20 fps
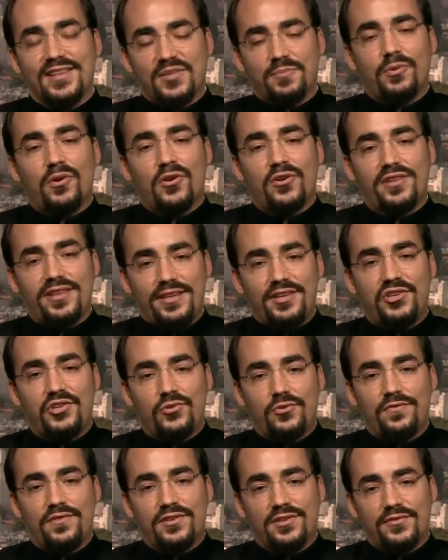And that's part of the
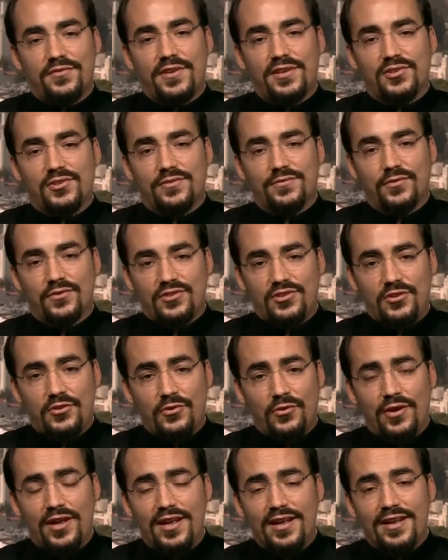issue of this festival,
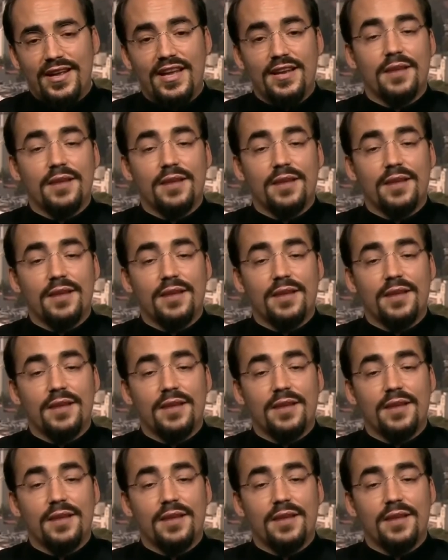too.